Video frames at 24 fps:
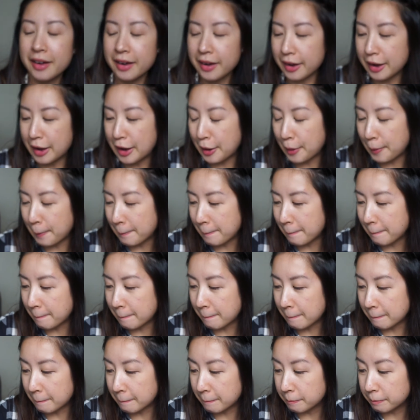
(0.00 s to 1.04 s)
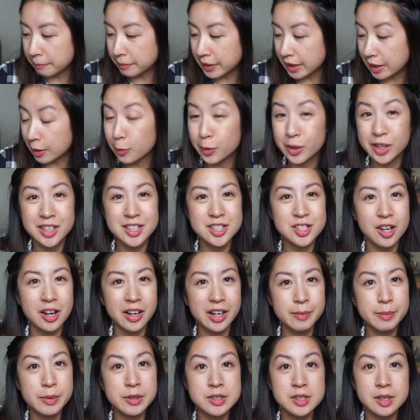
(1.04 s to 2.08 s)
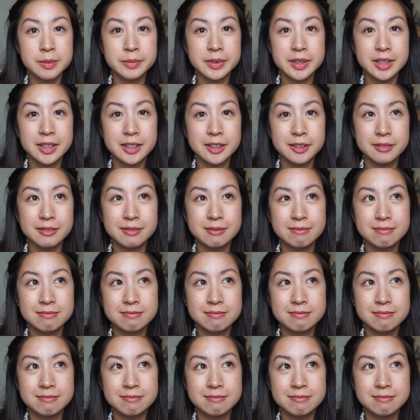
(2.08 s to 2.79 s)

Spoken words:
we're gonna talk about something